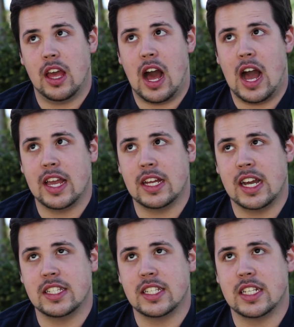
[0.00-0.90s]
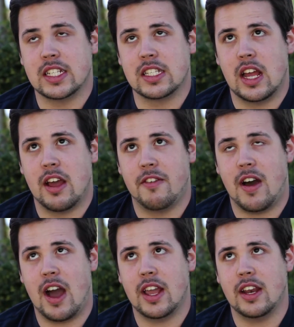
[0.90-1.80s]
I, I didn't
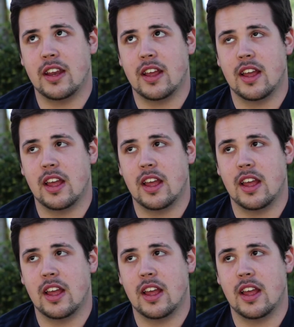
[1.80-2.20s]
find